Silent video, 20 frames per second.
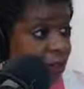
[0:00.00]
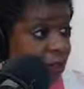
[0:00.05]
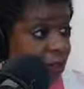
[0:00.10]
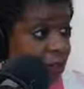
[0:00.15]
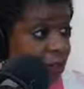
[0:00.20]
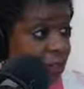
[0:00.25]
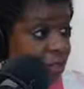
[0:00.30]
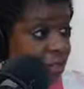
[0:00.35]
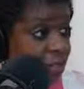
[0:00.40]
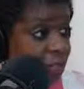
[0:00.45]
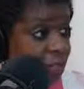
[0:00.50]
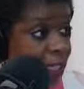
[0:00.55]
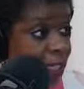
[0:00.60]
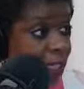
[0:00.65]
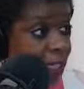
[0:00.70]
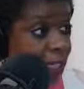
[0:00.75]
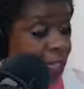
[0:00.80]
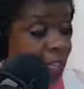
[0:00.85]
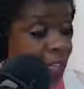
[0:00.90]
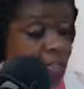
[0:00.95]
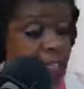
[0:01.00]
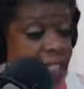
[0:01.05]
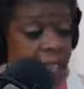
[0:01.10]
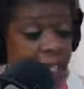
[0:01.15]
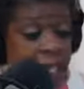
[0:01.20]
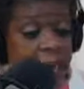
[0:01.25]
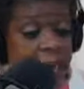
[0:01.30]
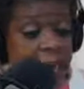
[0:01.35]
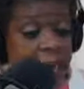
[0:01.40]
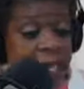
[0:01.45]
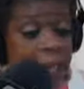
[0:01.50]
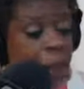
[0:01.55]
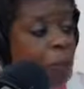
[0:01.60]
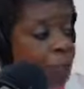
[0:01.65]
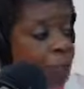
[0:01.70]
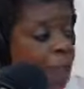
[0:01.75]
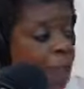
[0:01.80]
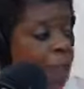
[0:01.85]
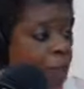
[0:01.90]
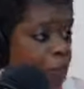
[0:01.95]
right? It's going to be a
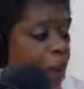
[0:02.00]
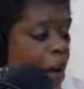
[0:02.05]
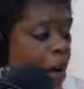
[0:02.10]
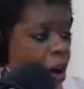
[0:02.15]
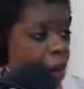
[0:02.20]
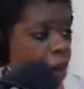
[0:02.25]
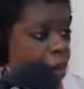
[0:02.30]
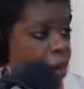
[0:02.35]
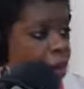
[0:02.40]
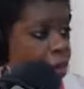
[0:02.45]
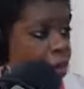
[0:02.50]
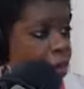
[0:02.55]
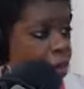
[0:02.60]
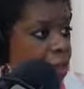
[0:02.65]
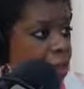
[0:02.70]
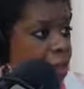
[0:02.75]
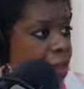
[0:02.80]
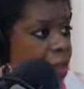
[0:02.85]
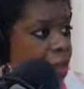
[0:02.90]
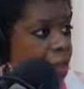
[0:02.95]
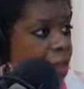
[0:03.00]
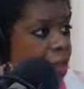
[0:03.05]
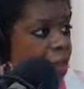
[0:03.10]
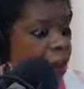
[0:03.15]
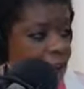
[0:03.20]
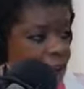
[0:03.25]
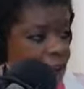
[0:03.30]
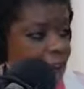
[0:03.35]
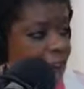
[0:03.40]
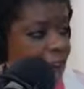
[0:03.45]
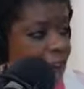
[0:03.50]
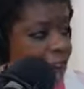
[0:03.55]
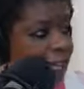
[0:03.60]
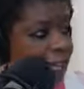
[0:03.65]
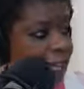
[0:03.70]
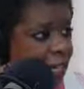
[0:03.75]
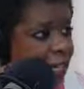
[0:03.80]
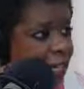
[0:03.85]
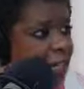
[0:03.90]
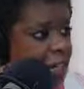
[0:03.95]
bloodbath if that
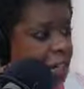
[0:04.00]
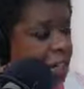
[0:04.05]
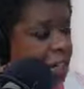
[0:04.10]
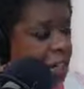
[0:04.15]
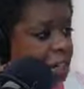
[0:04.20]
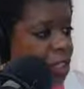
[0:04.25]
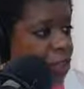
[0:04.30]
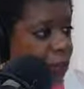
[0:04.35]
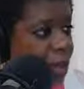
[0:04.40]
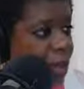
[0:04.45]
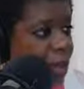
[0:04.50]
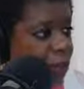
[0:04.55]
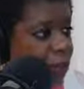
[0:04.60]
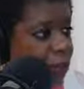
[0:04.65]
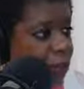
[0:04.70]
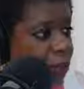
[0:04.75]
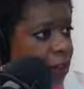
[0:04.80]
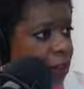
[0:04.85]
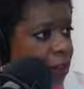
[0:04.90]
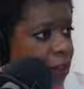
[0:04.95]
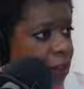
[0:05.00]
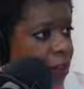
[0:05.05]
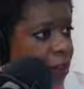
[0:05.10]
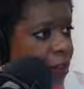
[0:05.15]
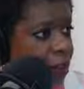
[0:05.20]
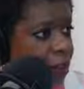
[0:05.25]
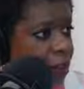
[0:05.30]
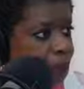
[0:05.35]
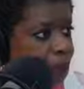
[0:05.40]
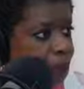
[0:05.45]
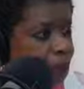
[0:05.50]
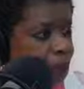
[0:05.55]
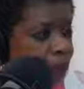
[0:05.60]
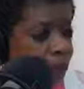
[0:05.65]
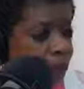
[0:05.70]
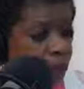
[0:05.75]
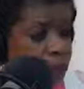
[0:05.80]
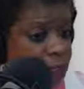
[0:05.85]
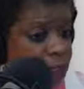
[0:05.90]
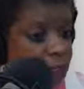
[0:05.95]
gets turned around.
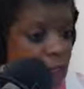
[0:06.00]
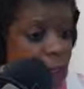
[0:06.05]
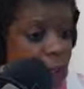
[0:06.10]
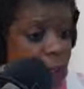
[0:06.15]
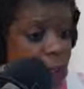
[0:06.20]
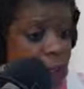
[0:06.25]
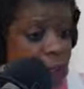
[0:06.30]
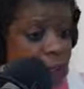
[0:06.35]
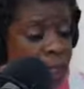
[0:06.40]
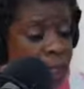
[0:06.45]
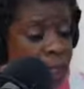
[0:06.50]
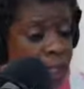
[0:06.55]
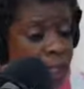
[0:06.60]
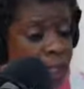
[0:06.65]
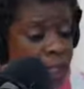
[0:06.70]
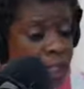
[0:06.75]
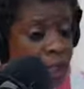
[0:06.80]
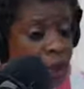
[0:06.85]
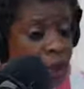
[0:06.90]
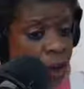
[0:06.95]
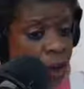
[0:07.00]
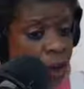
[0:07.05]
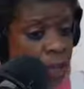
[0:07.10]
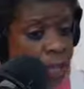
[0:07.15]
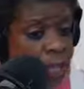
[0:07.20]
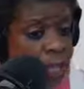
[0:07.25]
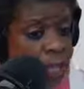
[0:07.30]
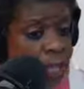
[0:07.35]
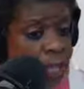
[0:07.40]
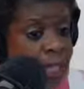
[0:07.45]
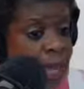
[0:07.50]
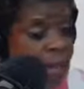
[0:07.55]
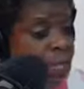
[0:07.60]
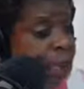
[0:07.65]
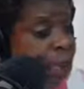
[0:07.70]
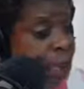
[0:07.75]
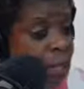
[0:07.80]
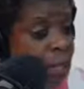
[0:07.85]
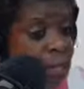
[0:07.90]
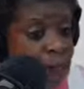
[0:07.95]
So you know, there's
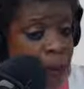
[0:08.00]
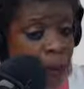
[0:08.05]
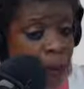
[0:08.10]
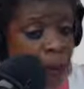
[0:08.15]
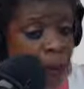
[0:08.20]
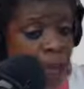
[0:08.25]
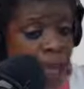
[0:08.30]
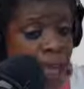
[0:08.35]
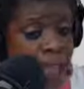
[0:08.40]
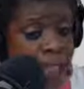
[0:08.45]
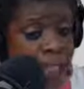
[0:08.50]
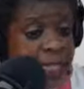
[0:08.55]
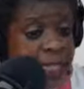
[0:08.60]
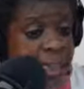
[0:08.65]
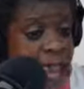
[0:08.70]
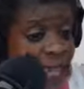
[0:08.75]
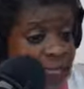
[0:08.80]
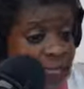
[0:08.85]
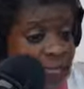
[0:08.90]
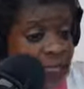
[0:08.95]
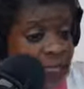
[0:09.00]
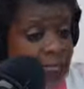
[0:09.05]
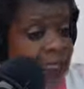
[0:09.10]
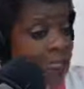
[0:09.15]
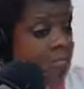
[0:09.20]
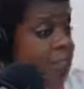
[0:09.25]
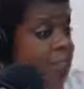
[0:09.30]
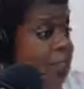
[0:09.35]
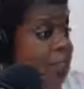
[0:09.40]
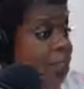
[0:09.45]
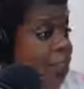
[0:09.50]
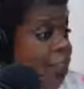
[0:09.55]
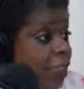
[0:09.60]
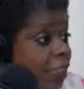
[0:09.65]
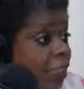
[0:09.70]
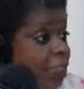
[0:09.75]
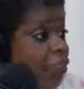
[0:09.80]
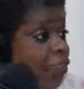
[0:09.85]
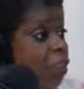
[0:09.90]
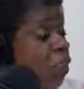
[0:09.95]
people like Natalie
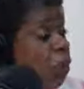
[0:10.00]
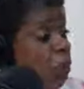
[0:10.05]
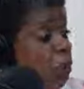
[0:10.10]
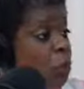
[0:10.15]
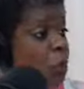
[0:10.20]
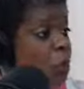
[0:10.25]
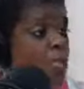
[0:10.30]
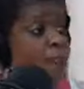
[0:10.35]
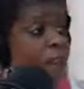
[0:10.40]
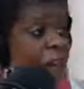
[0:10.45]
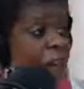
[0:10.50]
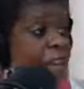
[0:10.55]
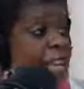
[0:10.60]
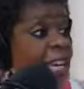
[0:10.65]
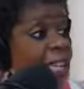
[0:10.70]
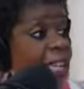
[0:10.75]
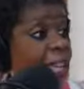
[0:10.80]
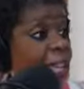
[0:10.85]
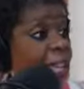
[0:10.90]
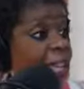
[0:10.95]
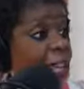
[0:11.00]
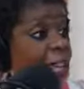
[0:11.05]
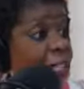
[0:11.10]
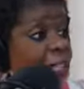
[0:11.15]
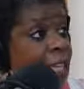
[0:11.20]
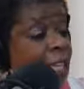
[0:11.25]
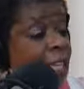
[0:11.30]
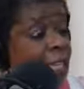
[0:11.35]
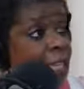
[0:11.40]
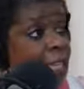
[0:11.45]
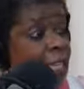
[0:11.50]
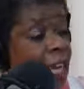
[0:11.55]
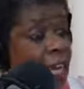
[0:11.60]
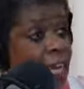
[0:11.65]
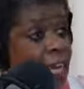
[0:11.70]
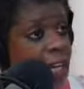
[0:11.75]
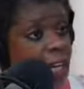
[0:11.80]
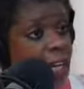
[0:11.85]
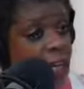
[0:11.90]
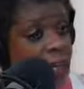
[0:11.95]
Alicia who is fighting. Like the other
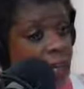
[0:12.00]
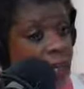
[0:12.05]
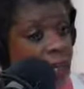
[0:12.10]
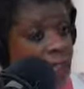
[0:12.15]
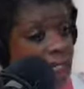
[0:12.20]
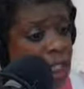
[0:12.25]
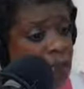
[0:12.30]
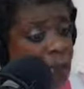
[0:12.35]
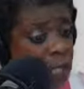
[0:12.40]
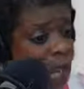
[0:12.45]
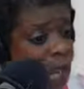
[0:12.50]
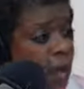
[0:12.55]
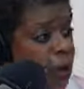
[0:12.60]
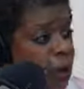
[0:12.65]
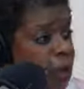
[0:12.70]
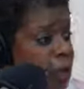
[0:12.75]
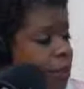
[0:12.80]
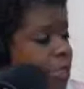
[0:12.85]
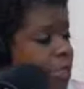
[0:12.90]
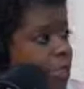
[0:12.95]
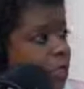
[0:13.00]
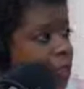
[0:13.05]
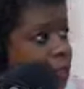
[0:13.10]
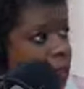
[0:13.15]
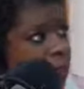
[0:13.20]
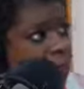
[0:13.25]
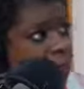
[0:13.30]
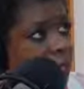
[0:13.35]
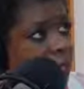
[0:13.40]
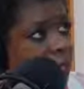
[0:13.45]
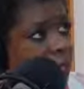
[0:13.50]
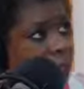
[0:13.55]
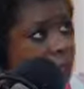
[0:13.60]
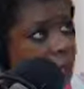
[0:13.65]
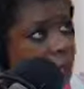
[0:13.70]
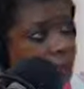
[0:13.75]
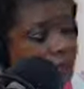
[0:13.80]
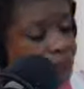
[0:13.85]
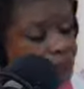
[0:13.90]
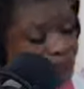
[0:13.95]
day, um, she was out going to the BBC,